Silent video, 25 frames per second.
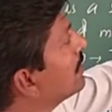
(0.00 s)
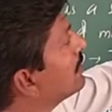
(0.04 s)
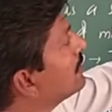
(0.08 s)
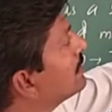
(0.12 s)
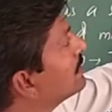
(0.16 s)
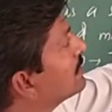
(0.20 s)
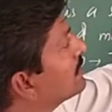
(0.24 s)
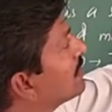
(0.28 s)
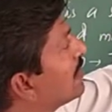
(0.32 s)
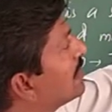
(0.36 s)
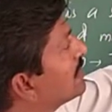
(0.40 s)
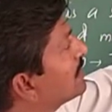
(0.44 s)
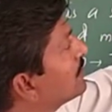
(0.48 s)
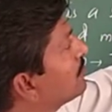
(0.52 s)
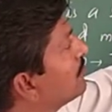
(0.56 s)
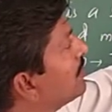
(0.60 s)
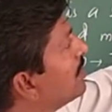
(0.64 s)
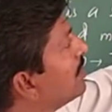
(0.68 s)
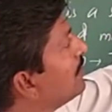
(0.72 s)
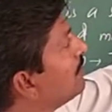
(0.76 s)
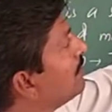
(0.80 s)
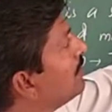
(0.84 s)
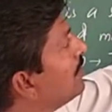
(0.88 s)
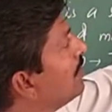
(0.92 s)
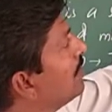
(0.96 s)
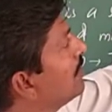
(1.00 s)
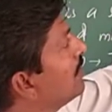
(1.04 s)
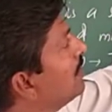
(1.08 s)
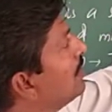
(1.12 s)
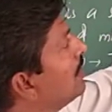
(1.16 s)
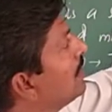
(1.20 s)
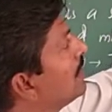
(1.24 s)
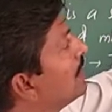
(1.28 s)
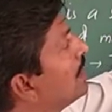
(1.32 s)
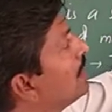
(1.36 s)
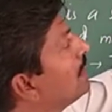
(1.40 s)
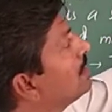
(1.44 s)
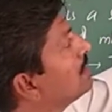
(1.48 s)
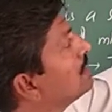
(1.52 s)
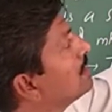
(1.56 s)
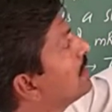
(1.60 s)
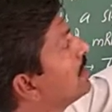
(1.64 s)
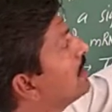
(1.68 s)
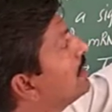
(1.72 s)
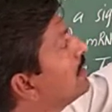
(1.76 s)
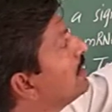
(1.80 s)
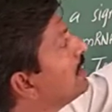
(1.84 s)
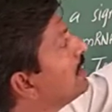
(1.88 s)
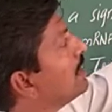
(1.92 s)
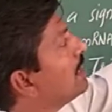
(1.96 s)
is transferring the
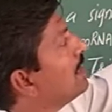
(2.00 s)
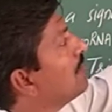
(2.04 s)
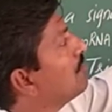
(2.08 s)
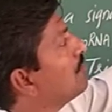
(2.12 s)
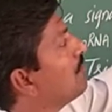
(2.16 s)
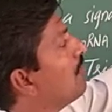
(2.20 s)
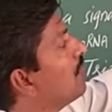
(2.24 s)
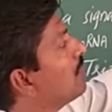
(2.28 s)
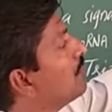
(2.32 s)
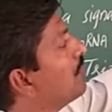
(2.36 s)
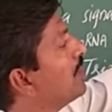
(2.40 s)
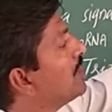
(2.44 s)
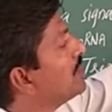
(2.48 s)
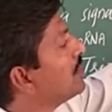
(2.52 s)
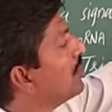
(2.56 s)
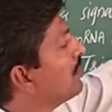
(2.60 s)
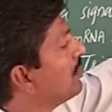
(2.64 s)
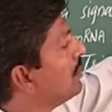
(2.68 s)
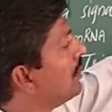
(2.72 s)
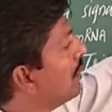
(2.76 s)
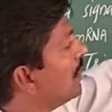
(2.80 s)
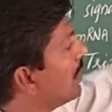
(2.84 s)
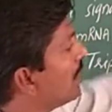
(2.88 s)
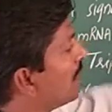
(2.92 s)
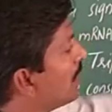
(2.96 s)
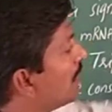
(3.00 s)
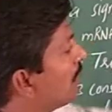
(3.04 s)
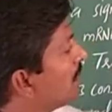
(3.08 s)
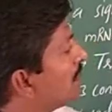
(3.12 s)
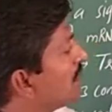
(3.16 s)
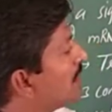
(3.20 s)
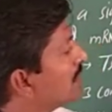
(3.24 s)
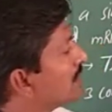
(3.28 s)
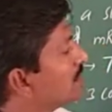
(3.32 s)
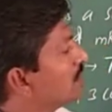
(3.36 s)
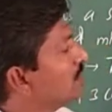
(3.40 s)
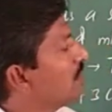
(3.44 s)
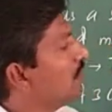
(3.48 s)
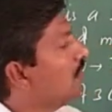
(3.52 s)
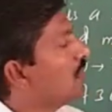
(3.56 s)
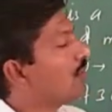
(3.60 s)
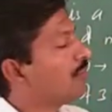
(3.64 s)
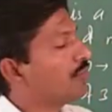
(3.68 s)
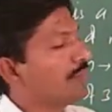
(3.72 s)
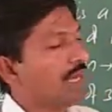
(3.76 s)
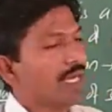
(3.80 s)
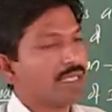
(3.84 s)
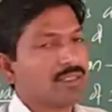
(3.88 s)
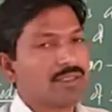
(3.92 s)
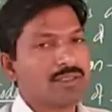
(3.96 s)
genetic information in this
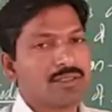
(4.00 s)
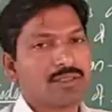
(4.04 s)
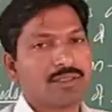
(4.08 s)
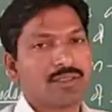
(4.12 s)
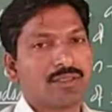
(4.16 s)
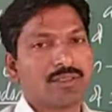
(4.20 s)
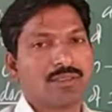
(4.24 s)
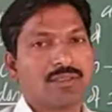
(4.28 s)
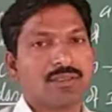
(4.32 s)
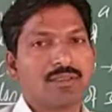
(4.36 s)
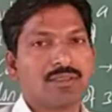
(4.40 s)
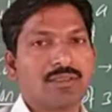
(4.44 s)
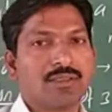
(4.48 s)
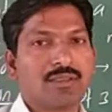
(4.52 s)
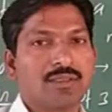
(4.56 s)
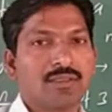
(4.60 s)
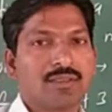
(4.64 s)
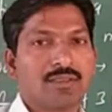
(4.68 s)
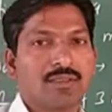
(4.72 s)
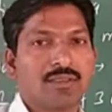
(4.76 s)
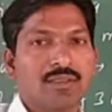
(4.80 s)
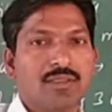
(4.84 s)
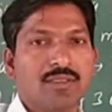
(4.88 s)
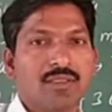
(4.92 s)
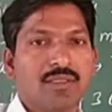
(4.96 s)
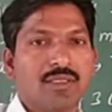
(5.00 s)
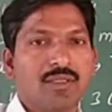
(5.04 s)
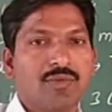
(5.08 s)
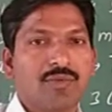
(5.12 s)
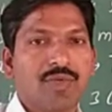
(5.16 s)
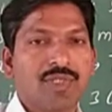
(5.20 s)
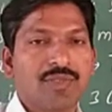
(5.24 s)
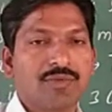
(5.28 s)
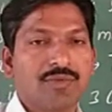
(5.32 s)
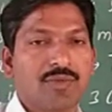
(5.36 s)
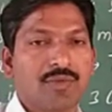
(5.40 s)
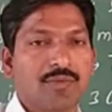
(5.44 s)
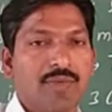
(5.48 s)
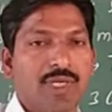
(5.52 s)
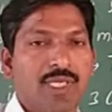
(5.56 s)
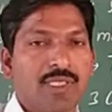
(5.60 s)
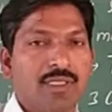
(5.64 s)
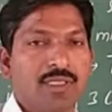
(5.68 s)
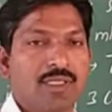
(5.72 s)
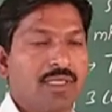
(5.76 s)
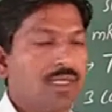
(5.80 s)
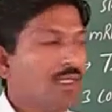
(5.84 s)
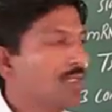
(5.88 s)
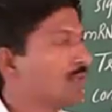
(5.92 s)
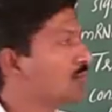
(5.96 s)
format. In which format?
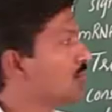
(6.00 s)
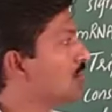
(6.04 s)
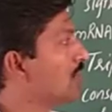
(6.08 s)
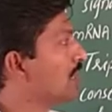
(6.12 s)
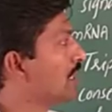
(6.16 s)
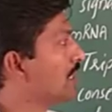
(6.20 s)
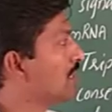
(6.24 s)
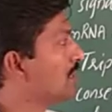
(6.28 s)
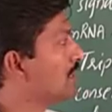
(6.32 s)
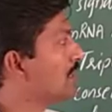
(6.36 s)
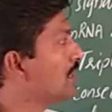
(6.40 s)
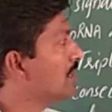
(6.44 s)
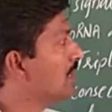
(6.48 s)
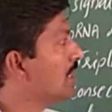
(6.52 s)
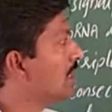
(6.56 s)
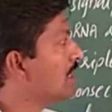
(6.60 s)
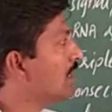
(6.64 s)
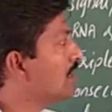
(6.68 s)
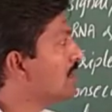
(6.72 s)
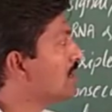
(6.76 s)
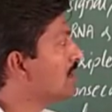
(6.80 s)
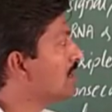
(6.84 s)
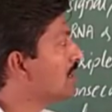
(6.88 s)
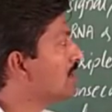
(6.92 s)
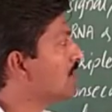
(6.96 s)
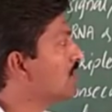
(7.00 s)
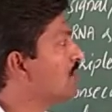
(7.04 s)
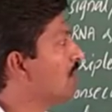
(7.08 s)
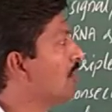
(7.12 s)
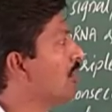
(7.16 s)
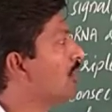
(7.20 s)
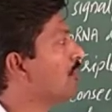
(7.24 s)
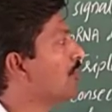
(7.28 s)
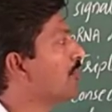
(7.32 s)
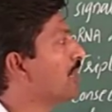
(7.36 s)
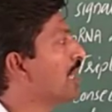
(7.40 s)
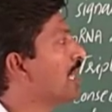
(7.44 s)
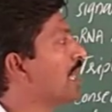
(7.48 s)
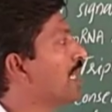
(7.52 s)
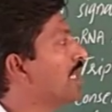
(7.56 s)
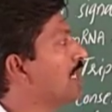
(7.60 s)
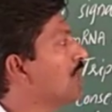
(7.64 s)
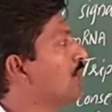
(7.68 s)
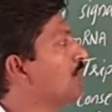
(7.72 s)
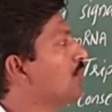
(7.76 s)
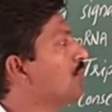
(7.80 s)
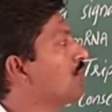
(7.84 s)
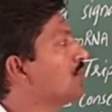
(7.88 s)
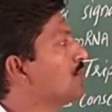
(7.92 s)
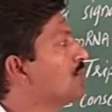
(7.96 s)
So, that is in this form
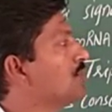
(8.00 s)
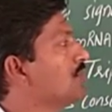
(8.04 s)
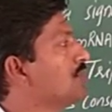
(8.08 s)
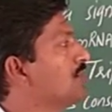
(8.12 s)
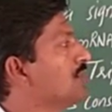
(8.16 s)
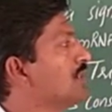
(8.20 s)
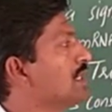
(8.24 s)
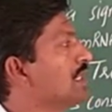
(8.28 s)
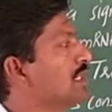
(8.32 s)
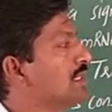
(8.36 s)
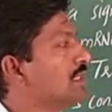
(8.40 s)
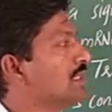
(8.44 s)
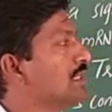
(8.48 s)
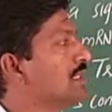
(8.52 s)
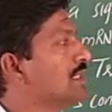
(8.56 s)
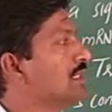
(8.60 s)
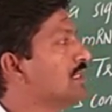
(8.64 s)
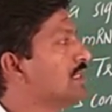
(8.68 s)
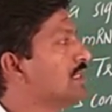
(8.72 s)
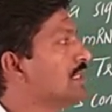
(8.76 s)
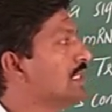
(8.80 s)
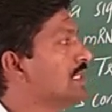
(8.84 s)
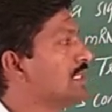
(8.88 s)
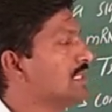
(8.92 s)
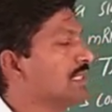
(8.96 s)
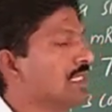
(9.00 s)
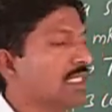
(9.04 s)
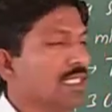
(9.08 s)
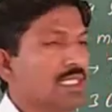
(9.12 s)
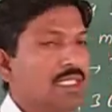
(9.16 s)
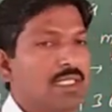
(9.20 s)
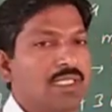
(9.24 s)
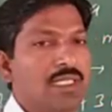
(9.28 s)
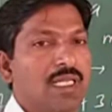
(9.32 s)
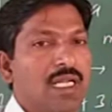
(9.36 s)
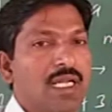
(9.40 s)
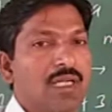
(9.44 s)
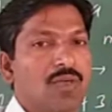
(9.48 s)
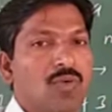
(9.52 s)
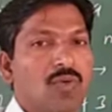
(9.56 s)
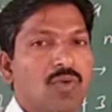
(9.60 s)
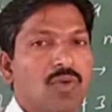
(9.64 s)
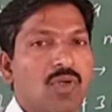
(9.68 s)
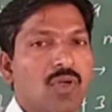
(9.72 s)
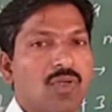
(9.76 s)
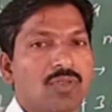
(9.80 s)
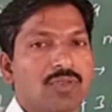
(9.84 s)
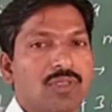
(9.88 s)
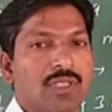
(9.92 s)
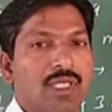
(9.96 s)
AUGC. There are
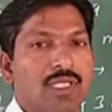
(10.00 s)
codons